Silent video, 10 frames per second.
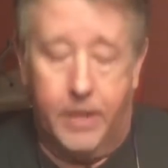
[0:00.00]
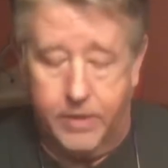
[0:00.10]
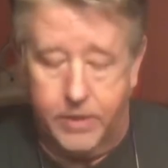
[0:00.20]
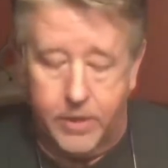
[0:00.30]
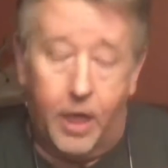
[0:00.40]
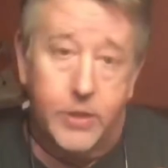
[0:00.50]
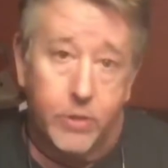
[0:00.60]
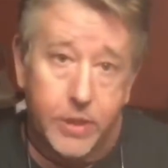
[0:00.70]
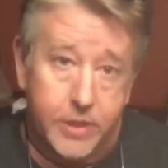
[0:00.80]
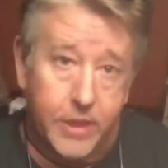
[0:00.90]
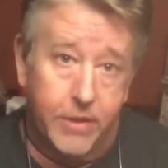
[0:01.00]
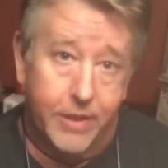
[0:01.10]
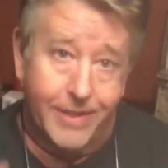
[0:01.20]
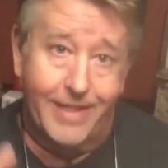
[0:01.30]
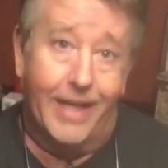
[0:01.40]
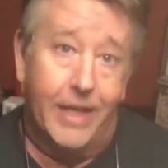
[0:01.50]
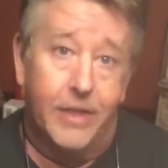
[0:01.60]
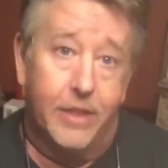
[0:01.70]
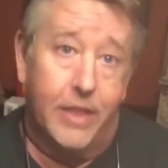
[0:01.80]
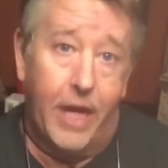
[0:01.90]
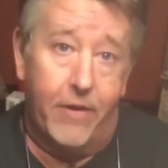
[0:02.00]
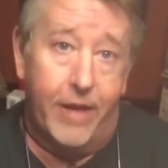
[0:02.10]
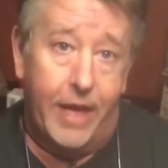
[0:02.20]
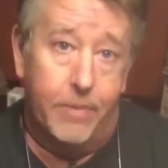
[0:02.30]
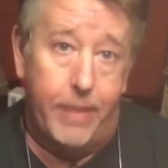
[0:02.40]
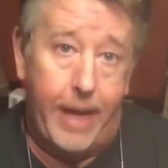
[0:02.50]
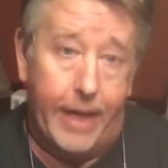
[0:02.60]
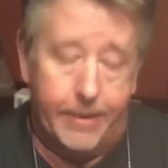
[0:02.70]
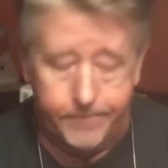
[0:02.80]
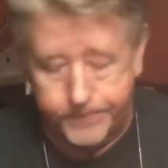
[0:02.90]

This is also considered a second carry-on bag.